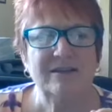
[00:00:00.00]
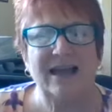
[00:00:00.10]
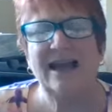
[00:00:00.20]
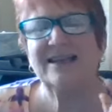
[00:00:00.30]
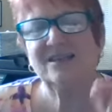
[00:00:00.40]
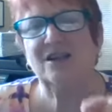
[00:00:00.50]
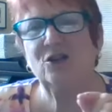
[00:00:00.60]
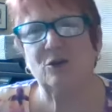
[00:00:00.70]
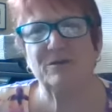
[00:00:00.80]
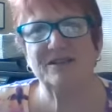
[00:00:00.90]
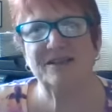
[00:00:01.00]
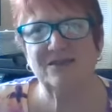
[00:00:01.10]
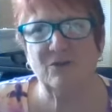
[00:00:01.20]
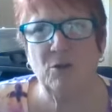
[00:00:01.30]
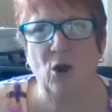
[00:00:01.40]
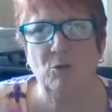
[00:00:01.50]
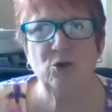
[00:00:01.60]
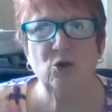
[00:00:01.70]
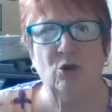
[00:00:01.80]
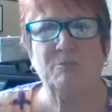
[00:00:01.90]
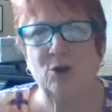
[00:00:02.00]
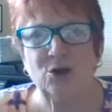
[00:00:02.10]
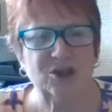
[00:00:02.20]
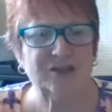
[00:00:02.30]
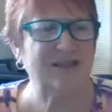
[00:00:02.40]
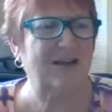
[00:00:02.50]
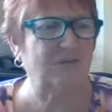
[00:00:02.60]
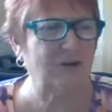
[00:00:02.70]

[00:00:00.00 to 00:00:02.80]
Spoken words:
that has done your business from home. Your merchants have